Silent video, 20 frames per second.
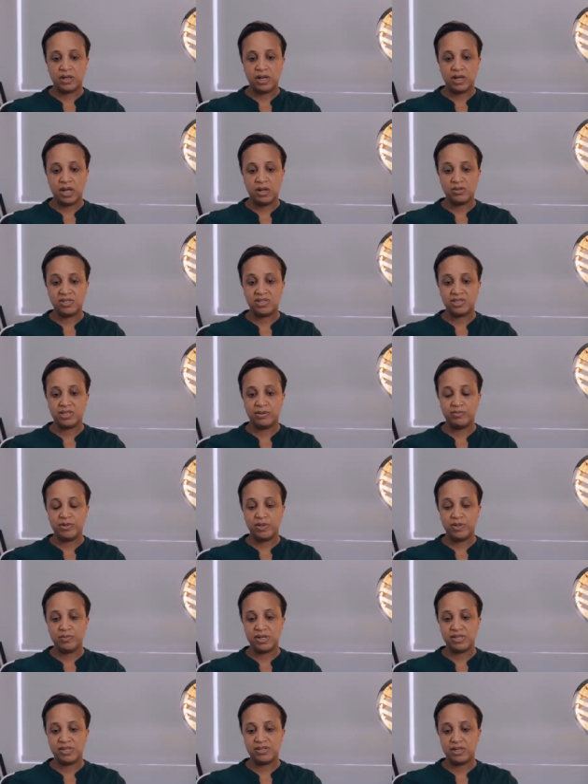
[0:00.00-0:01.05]
How Sabi
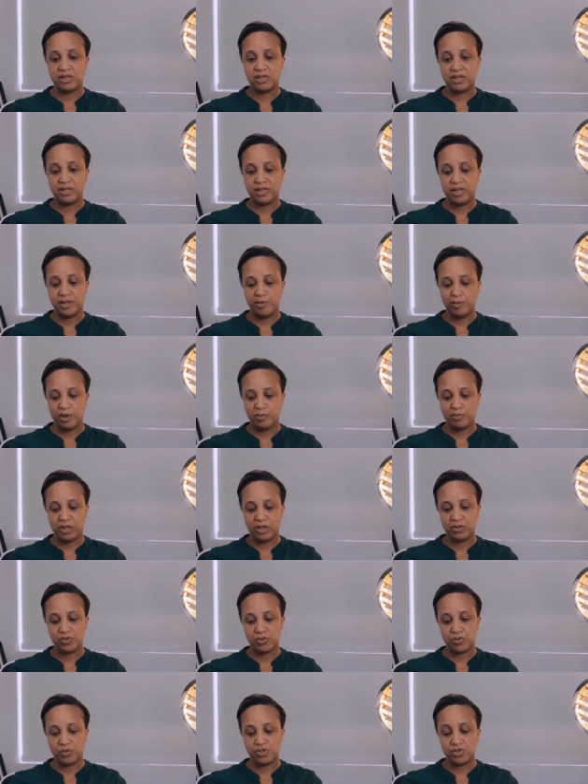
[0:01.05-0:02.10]
in particular came
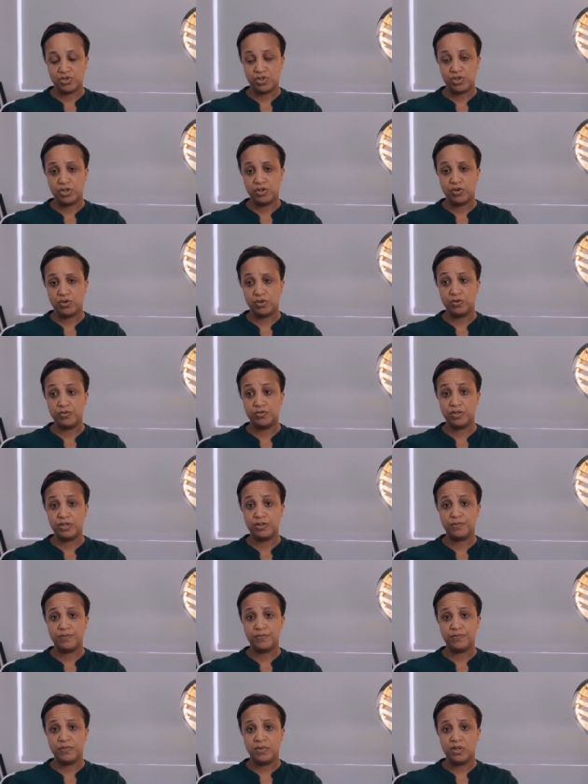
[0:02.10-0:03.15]
about was during COVID.
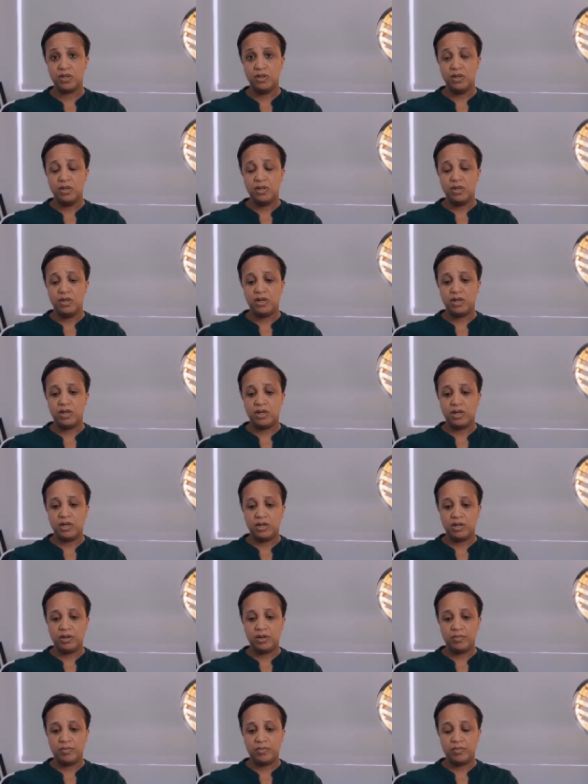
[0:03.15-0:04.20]

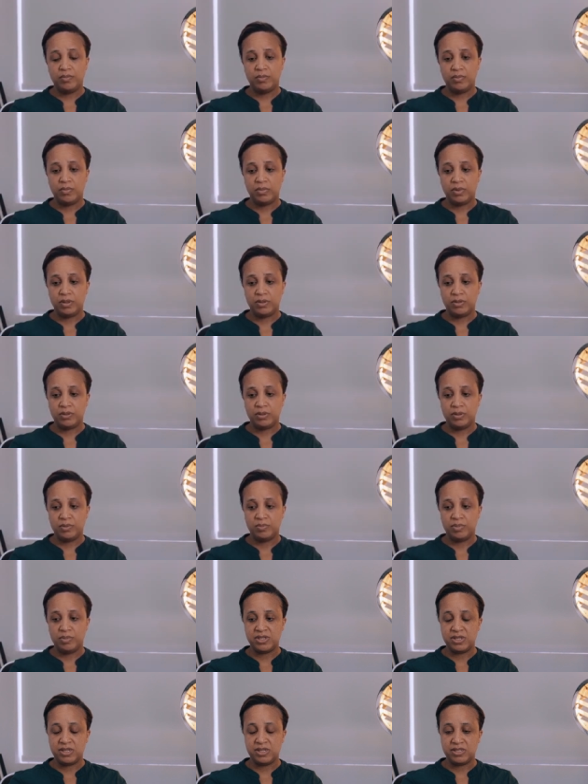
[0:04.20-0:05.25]
The
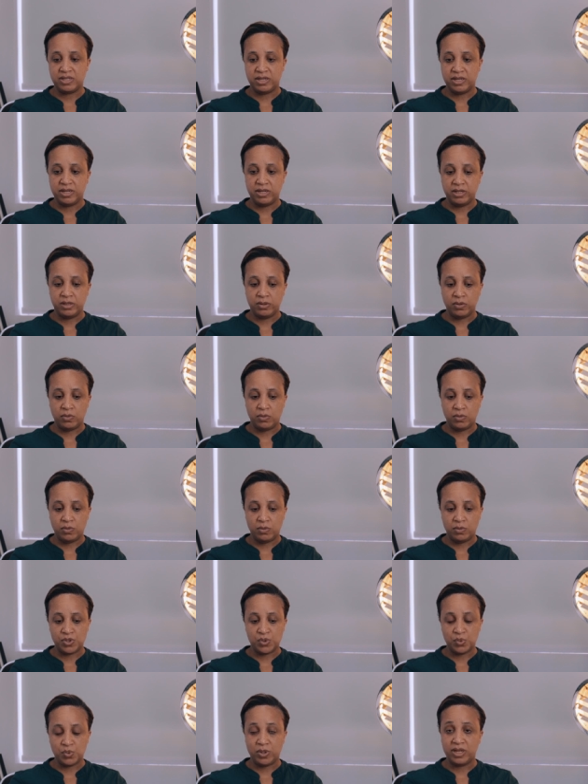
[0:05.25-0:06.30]
business I
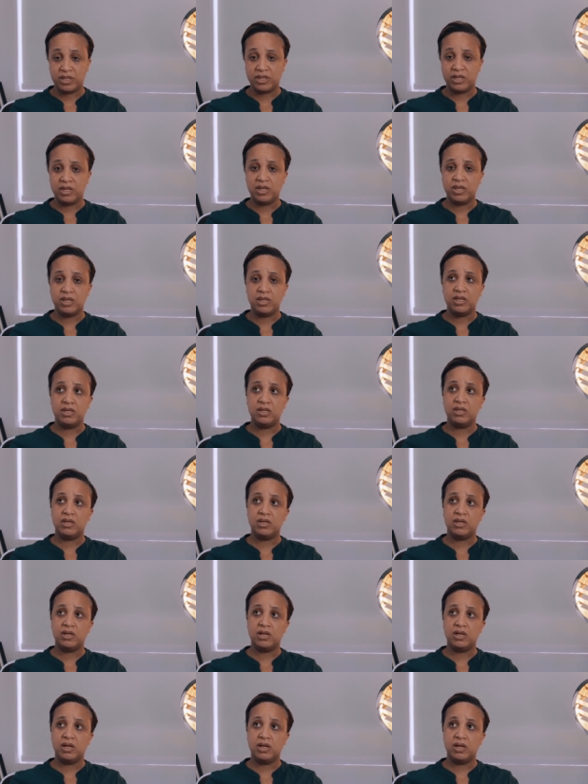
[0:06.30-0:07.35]
was working
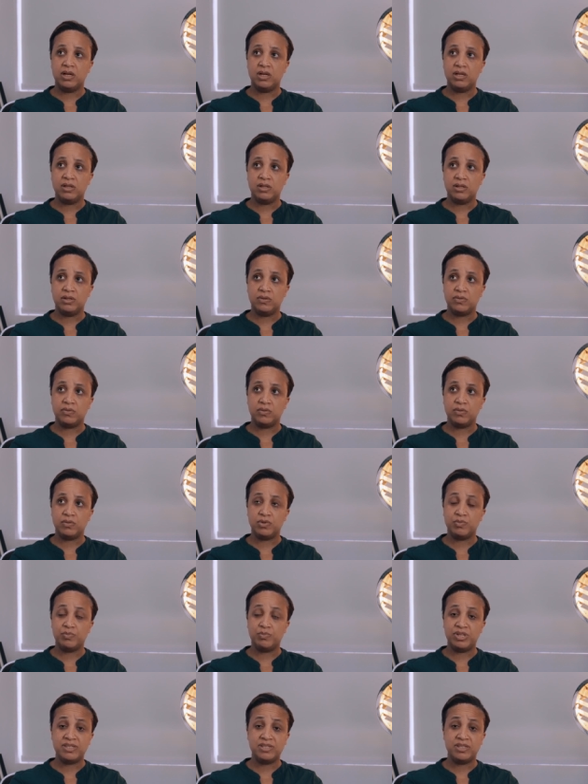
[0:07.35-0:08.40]
in
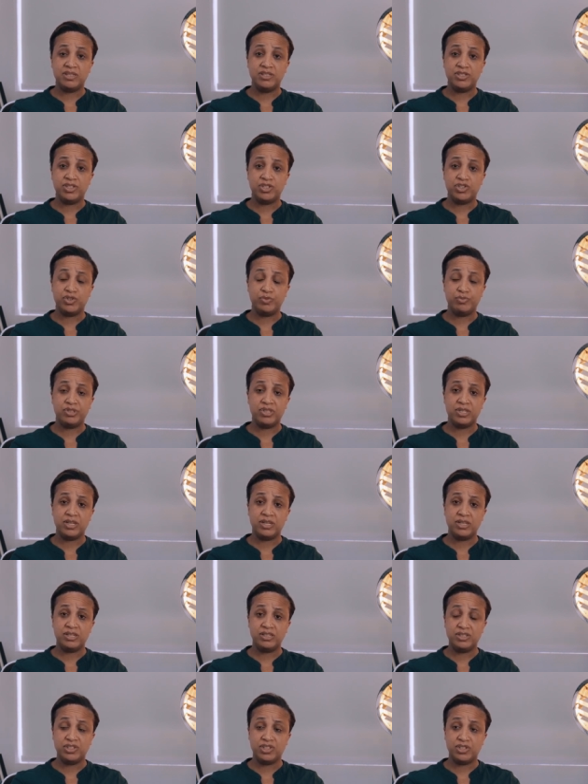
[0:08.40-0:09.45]
basically distributed
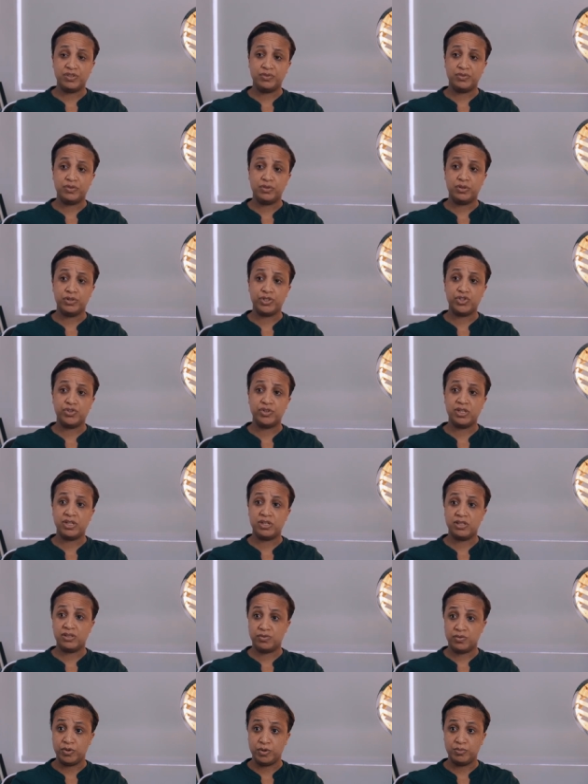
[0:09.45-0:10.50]
energy for
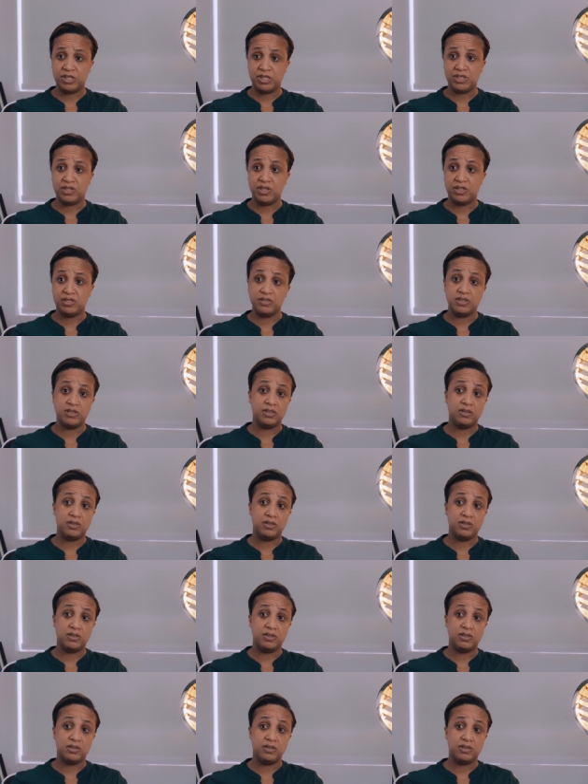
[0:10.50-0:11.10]
traders, for merchants